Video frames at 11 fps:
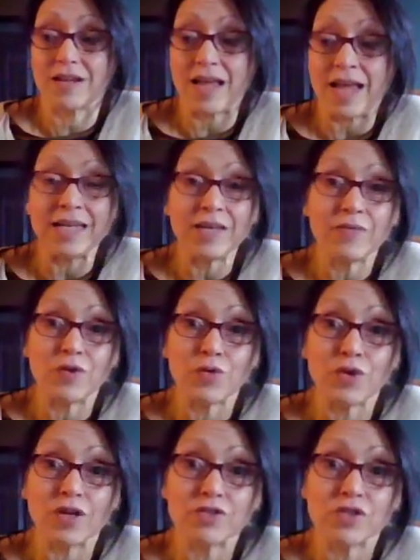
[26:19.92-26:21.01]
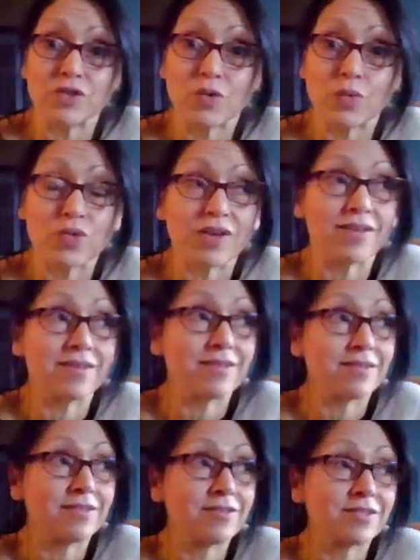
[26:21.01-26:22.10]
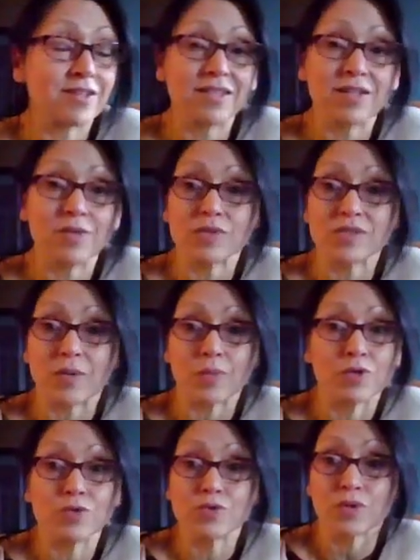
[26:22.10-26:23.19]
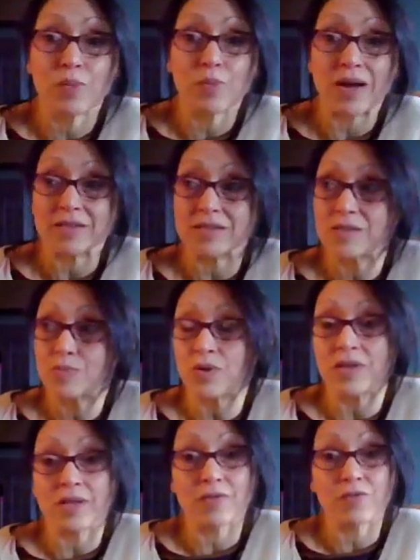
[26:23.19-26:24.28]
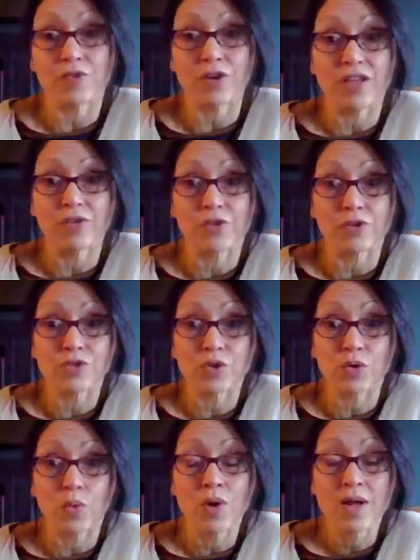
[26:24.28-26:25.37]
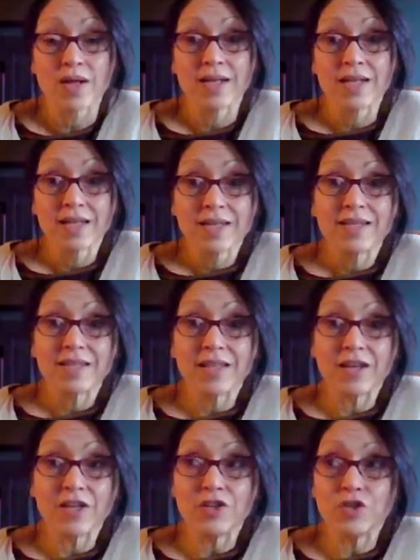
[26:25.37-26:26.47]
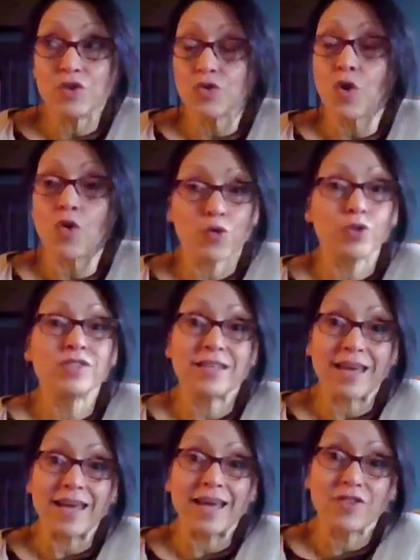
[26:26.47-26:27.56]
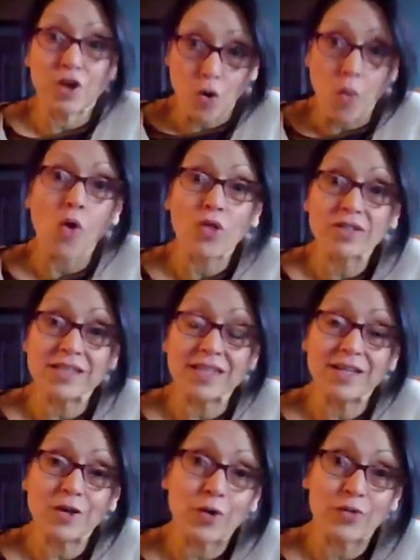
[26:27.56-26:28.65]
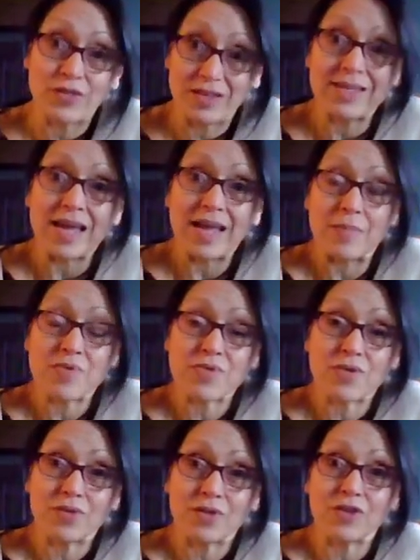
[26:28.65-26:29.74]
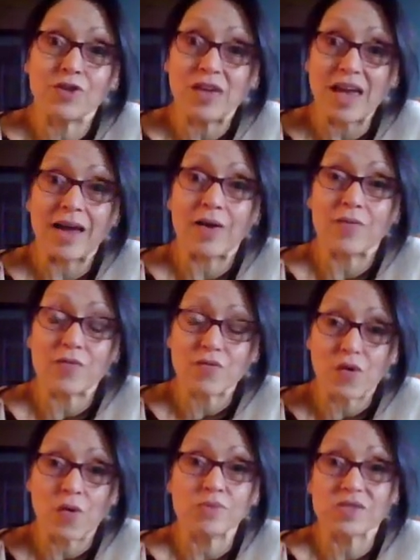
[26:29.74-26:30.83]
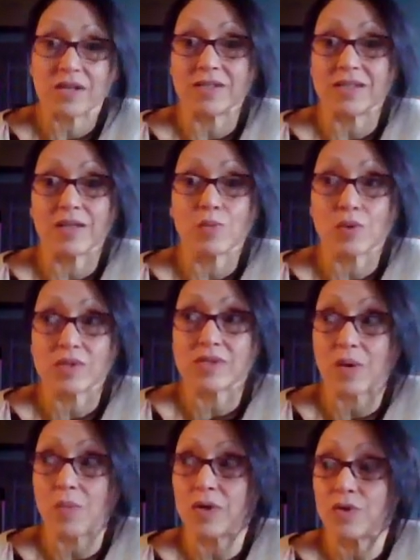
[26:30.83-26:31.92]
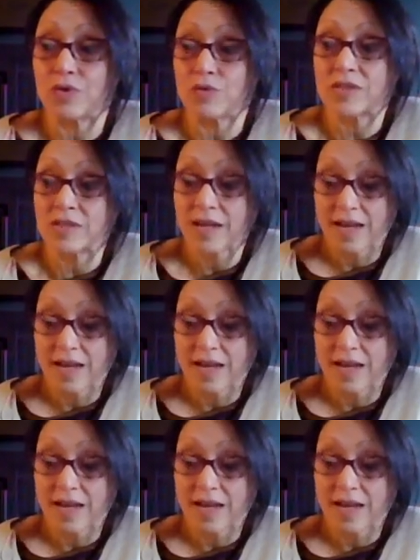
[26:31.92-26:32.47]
any viewer to know that studying with someone who's only practiced breathing for a year or so, you're not going to get the quality or the depth that you get from studying with someone who's